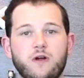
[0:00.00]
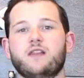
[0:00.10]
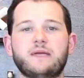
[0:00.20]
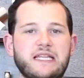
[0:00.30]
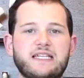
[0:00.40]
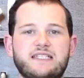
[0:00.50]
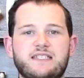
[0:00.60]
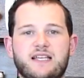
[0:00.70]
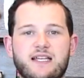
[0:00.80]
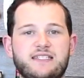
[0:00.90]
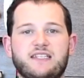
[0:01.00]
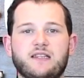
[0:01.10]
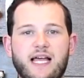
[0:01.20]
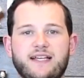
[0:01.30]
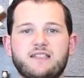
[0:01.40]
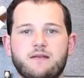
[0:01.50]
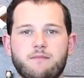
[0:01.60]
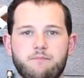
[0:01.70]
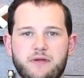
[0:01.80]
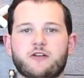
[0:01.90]
one of the big things he says, he likes
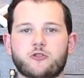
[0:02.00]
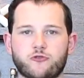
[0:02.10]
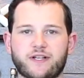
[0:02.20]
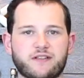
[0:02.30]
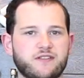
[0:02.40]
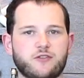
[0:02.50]
bitter drinks,